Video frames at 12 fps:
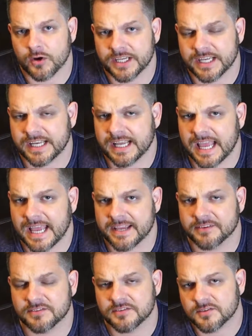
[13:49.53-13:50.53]
getting a
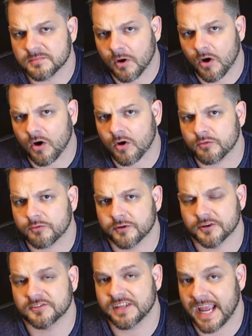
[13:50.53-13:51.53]
small
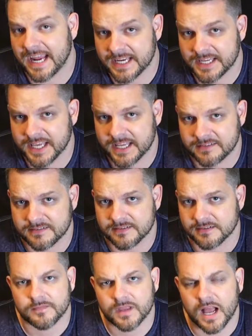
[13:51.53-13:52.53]
first aid kit.
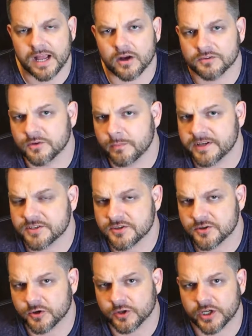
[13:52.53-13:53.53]
I also
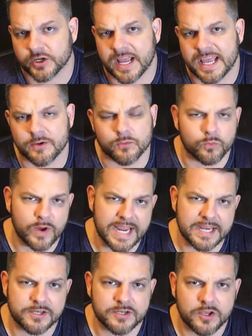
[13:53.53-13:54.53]
mentioned earlier a
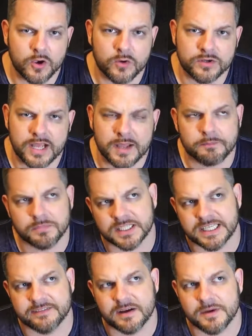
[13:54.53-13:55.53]
raincoat. I
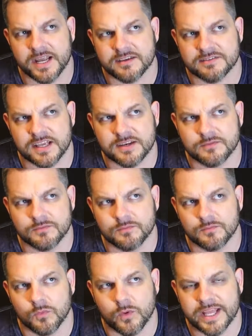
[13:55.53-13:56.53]
believe I might have said
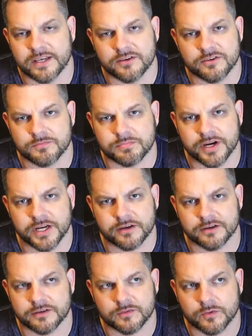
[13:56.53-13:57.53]

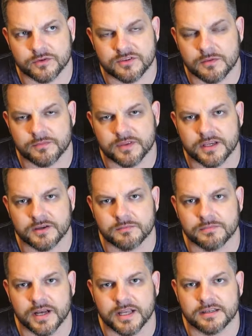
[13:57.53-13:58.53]
windbreaker or something,
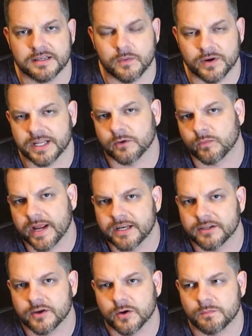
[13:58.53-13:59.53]
but I want to get a
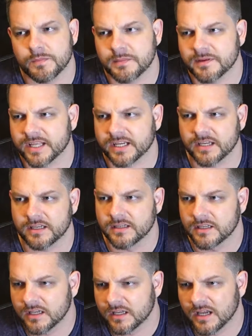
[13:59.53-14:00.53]
raincoat, maybe like a
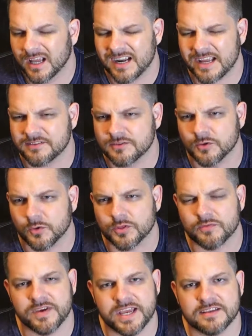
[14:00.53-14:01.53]
nice North
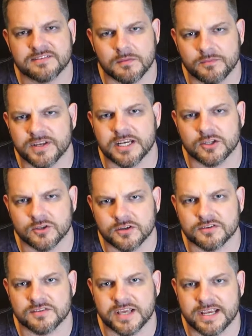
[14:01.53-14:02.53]
Face, something that
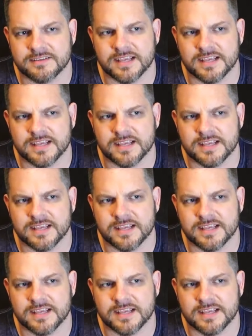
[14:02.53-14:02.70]
looks nice